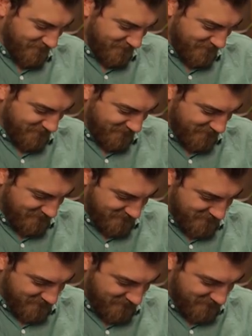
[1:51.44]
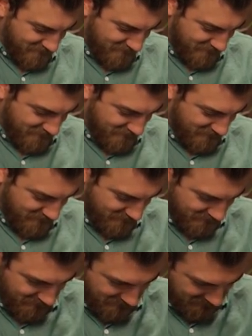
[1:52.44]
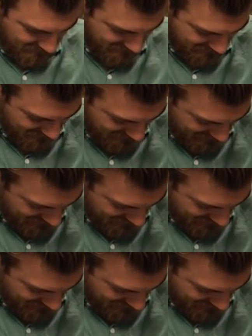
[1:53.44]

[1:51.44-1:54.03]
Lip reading: (silent)